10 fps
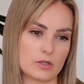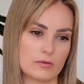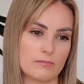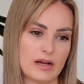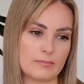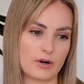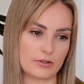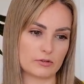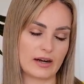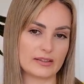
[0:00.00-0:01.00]
my
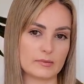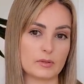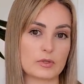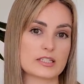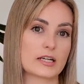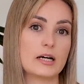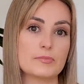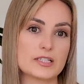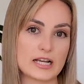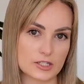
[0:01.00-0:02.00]
brother read them and was like
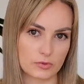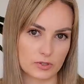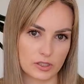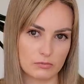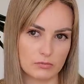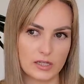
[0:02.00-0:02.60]
obsessed with them.